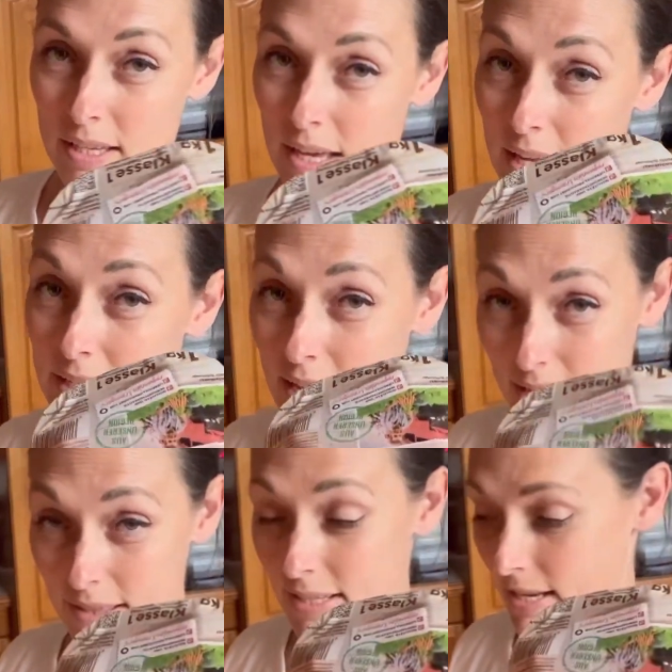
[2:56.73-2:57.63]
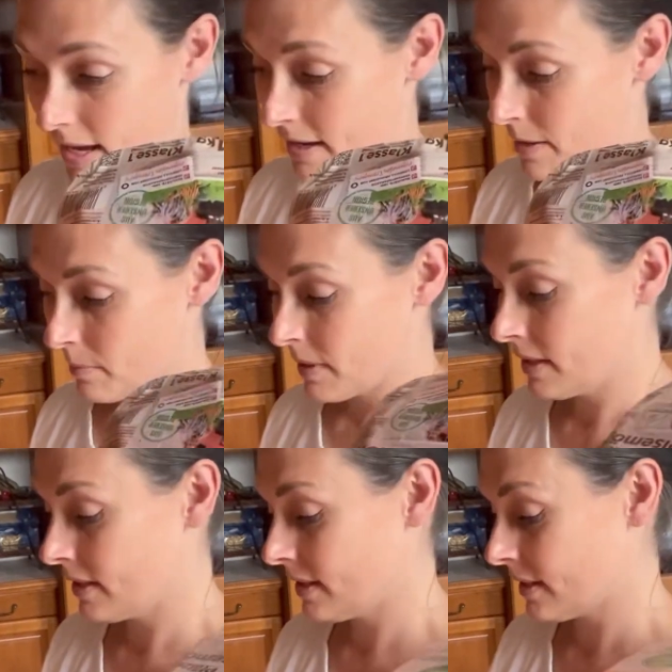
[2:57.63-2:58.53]
And taking the time,
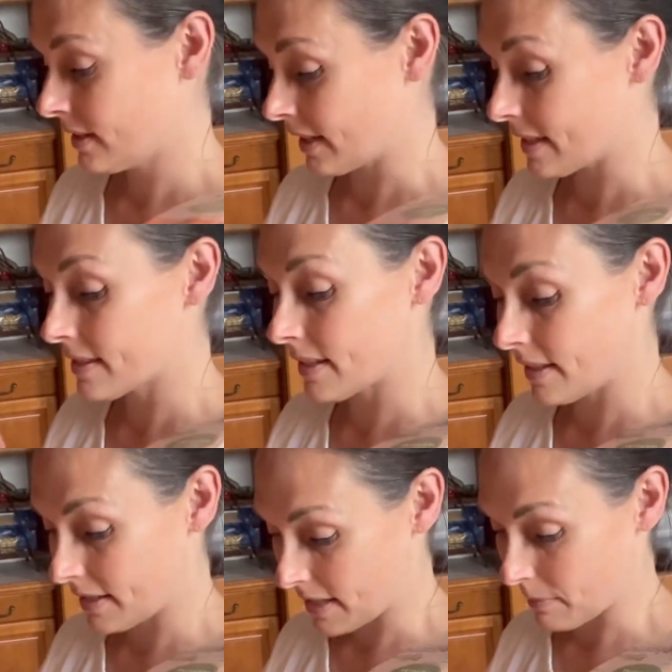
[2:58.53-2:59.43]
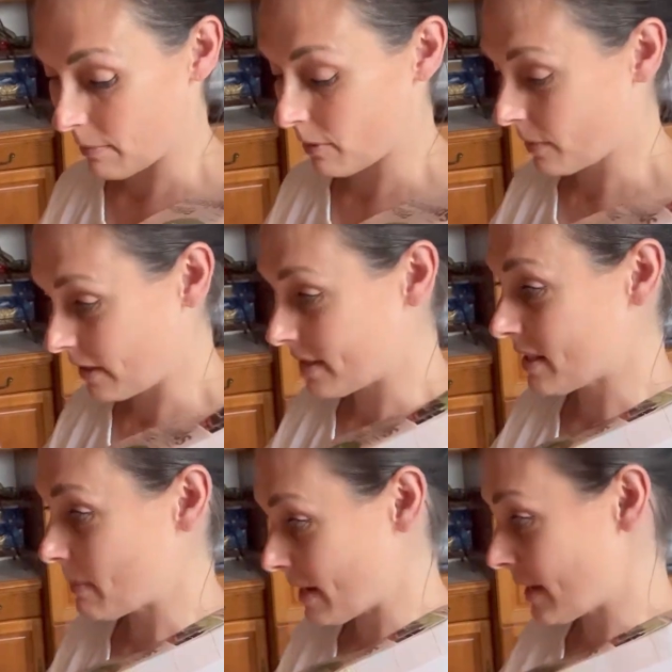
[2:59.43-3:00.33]
like I said, the tip number 1 is to
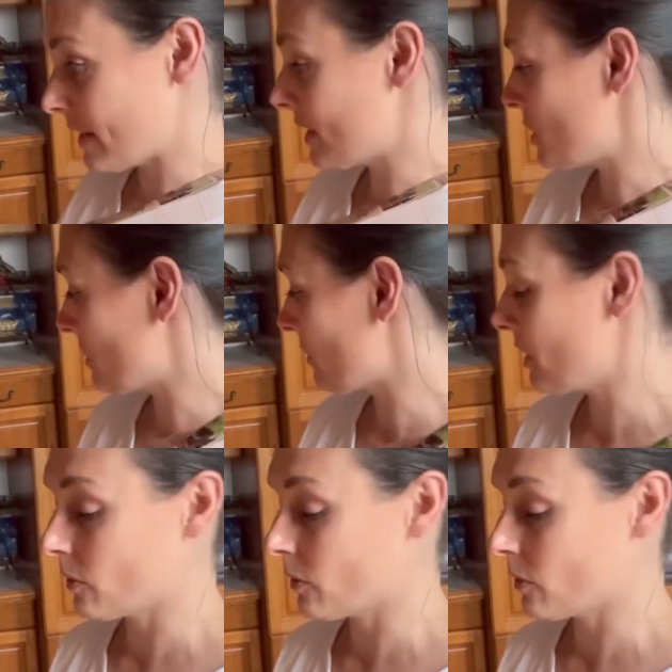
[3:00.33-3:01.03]
make ahead and do everything at